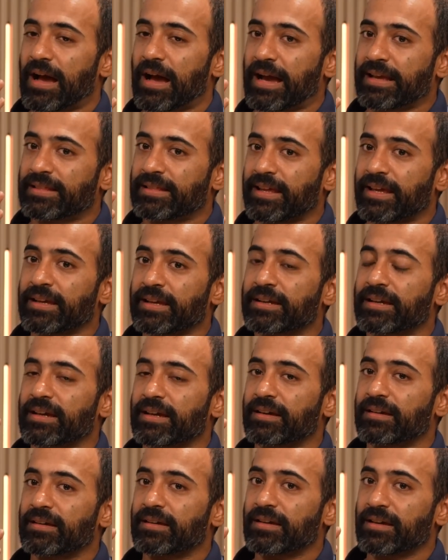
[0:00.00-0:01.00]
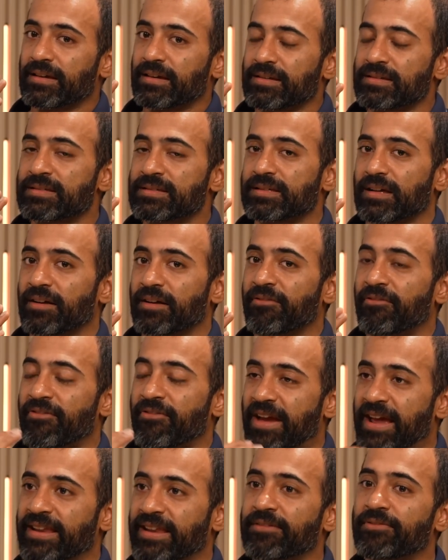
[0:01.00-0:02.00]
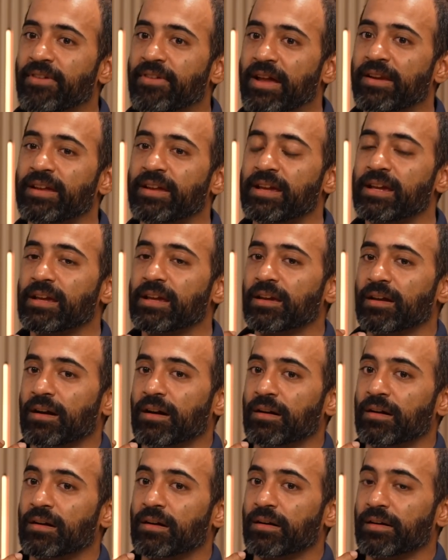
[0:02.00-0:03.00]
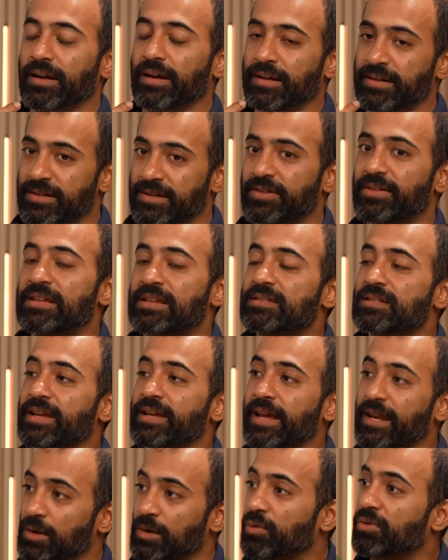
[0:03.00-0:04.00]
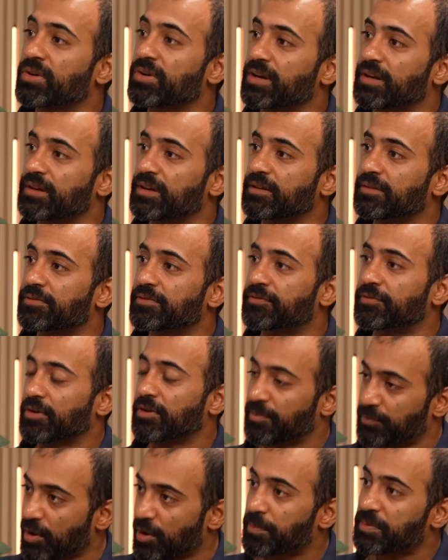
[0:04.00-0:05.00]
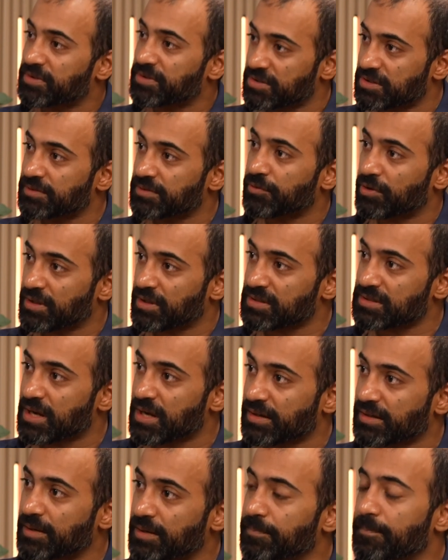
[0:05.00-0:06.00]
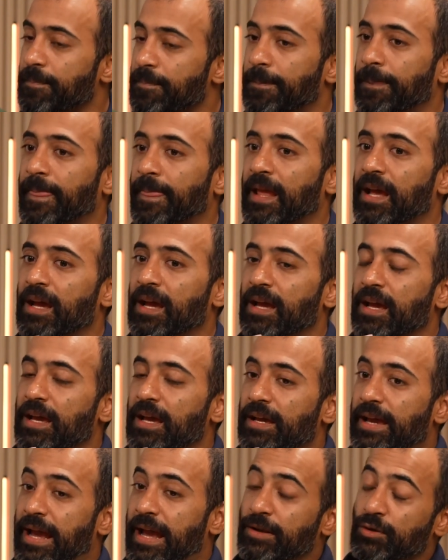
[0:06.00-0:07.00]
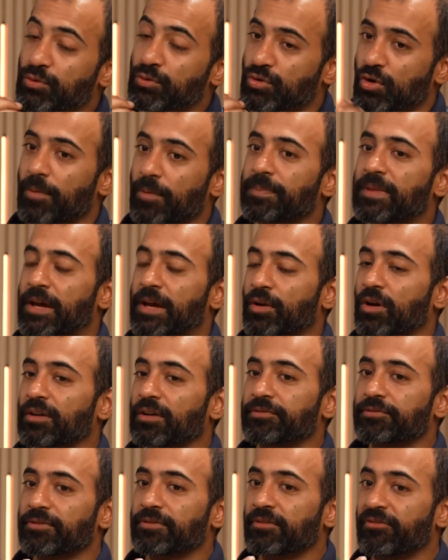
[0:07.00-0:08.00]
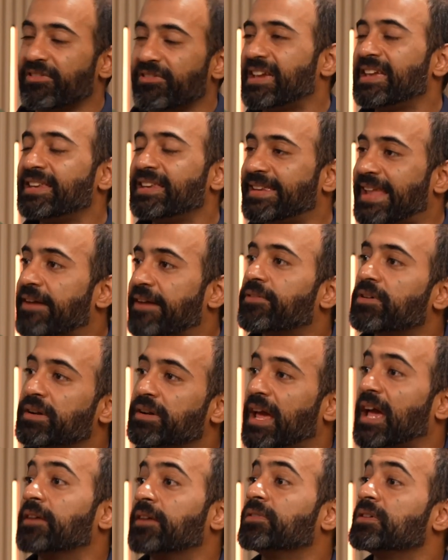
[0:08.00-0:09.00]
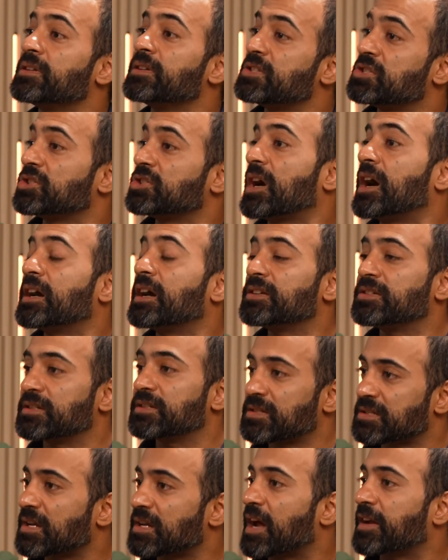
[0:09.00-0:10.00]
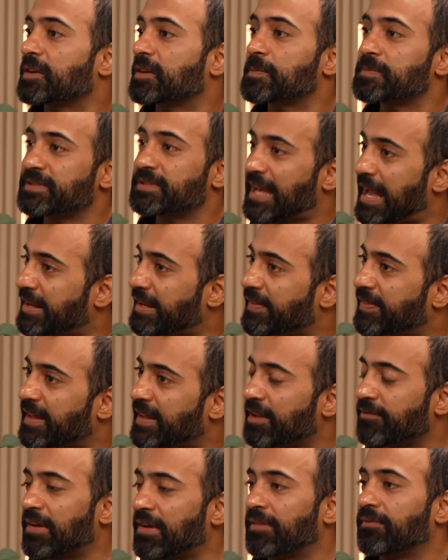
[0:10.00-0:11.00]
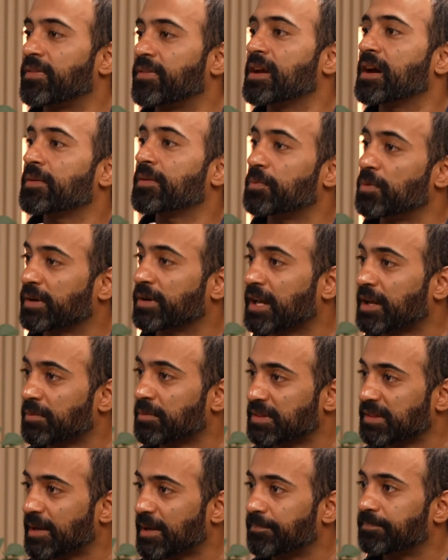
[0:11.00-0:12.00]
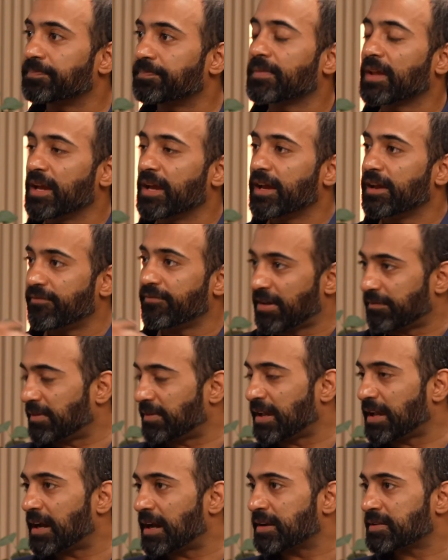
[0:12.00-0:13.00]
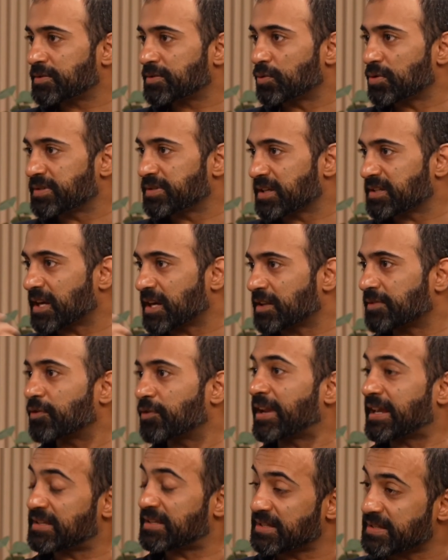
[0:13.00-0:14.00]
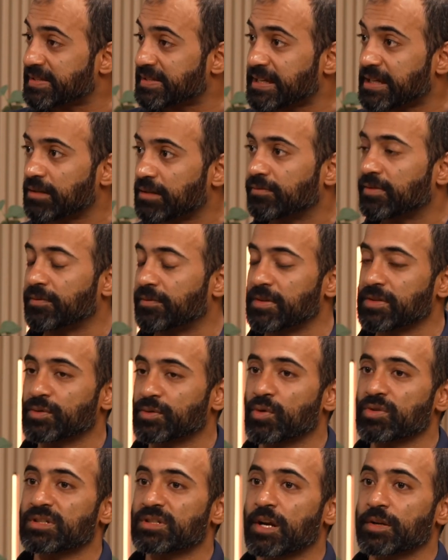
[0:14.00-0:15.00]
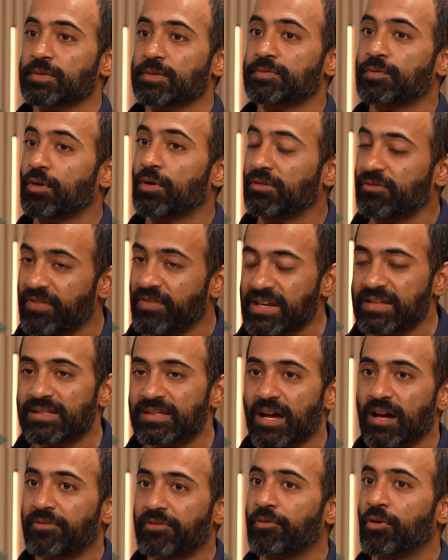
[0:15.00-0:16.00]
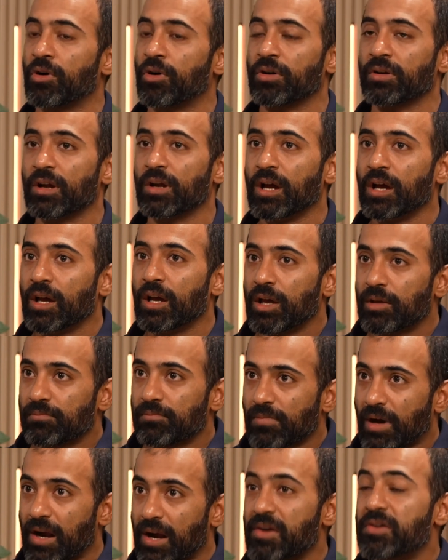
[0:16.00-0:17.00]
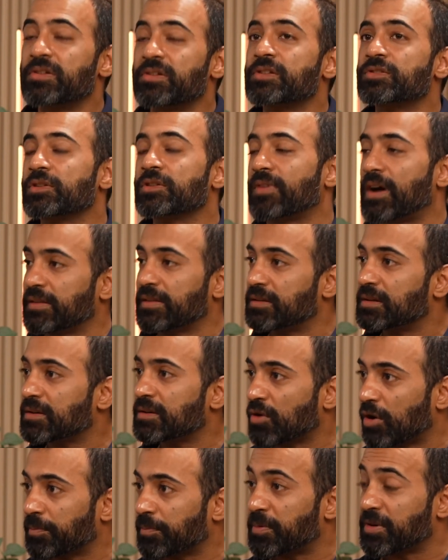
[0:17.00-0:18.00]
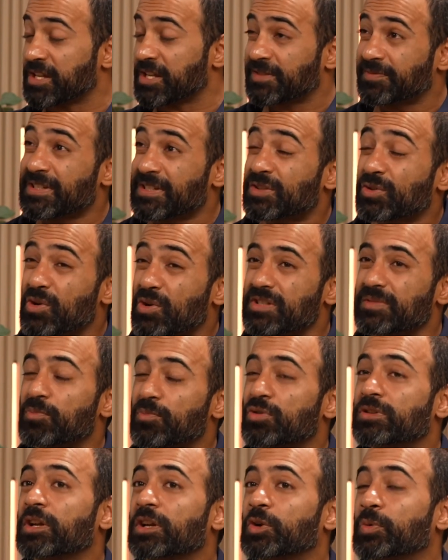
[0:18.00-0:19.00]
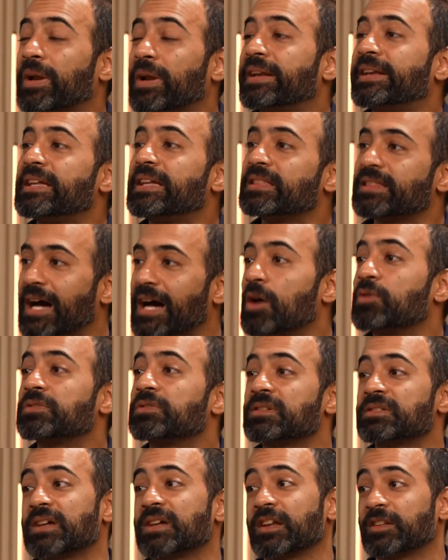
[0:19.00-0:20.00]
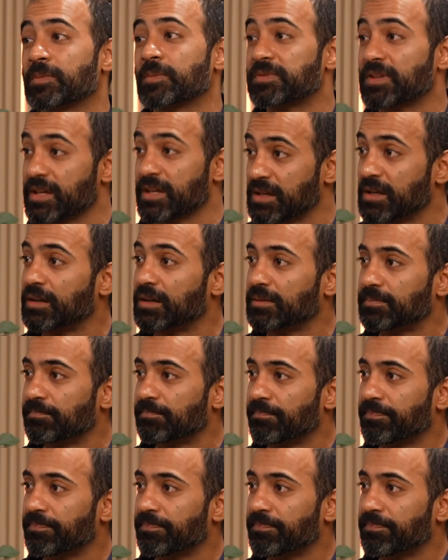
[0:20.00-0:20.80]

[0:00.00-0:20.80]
I think, is a very, very interesting and lucrative proposition for the startup. And to top that off, we never ever charge startups anything when we are working with them. When we are sourcing startups for XDC, when we source startups for Visa, for hundreds of other corporates, we source more than 20,000 startups a year.